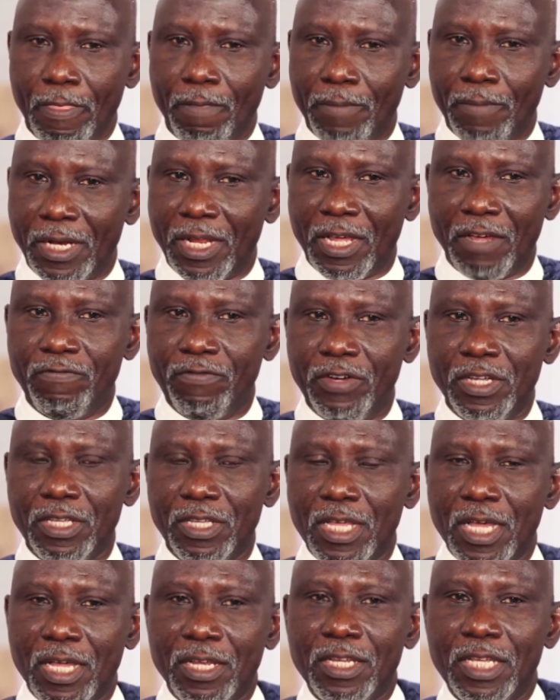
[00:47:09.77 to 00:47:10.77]
but the
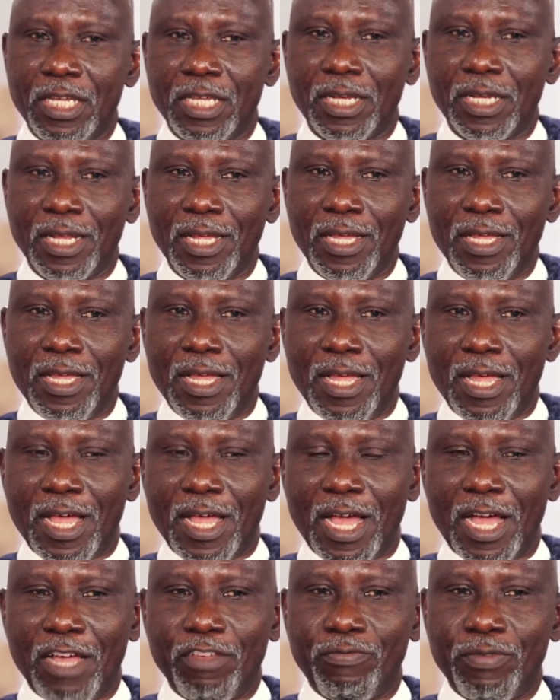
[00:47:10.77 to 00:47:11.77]
average Ghanaian
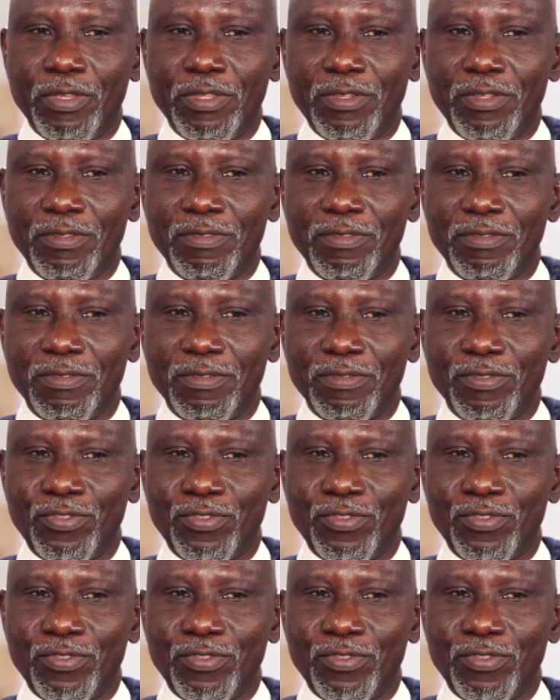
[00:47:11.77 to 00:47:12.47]
has been